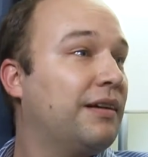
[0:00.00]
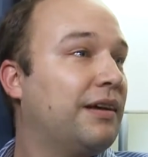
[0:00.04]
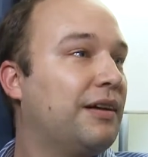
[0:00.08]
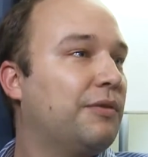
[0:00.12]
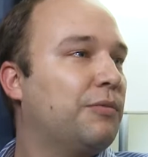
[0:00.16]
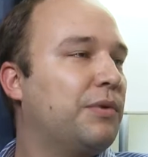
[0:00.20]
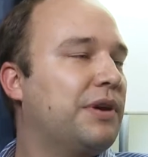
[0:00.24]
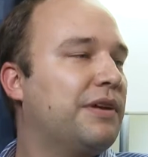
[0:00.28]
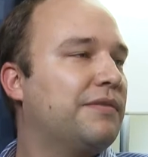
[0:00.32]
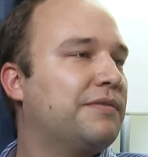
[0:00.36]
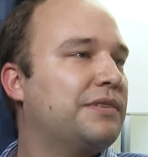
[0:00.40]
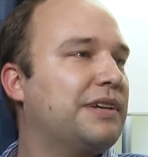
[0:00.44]

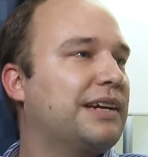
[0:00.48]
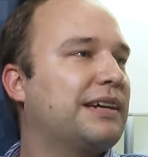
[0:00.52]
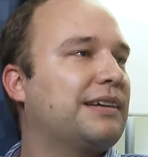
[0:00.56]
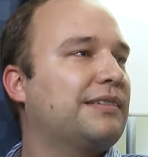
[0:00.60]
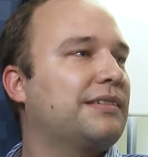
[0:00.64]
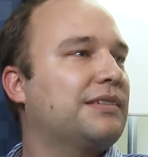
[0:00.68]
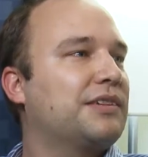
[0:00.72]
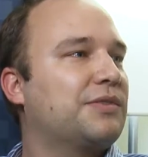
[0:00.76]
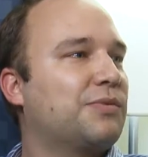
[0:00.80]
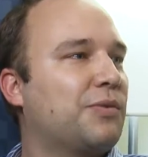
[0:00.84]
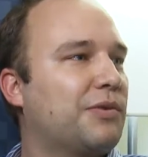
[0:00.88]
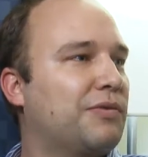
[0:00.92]
And we've taken
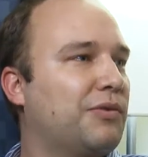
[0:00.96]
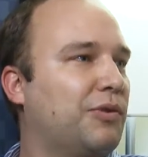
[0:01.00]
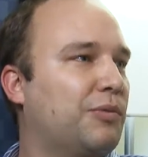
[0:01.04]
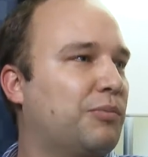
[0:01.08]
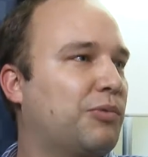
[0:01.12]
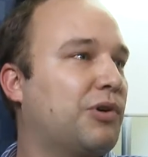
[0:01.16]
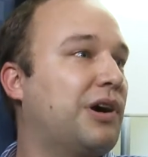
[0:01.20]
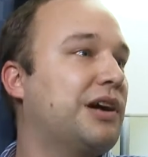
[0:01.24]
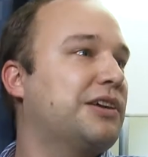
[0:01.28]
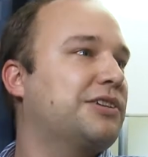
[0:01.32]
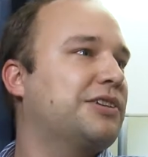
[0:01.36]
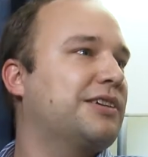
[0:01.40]
this Worfel
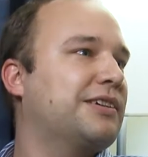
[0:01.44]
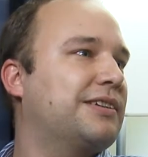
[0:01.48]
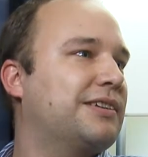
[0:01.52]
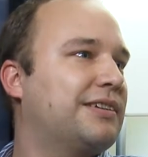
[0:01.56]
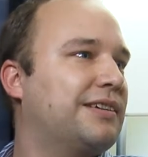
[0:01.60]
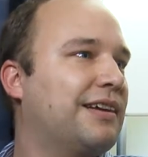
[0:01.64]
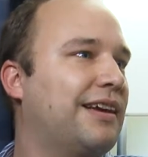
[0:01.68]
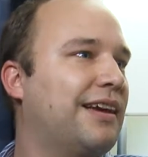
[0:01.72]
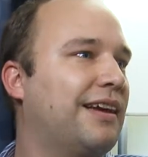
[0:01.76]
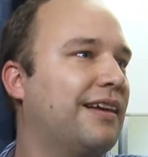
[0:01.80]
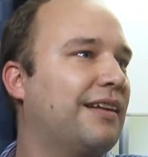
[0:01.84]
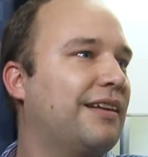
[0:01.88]
project
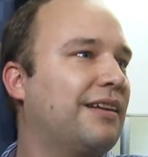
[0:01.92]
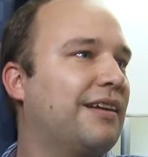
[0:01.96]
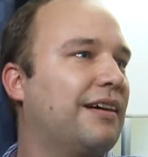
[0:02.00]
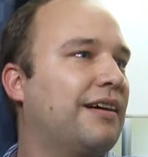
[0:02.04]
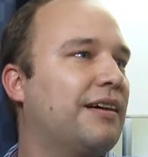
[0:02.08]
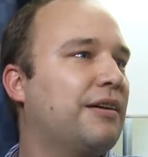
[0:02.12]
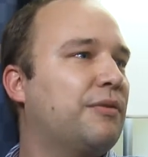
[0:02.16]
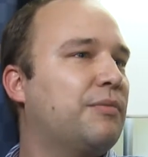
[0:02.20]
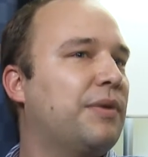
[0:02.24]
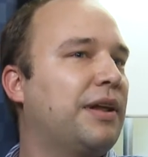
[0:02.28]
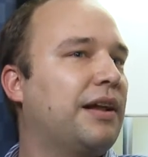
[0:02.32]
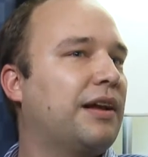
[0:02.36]
and
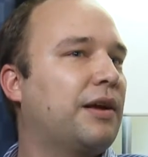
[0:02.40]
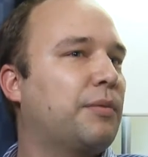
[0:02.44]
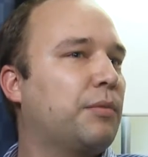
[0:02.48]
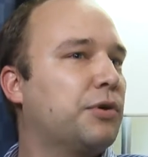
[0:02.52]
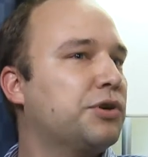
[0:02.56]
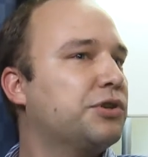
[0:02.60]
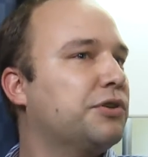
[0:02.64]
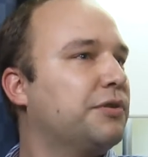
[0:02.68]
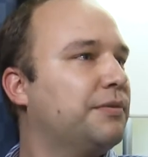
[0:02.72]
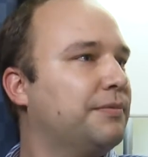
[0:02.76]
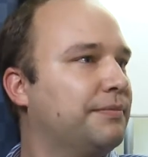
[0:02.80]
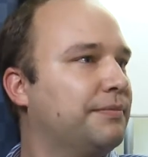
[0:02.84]
made it commercial.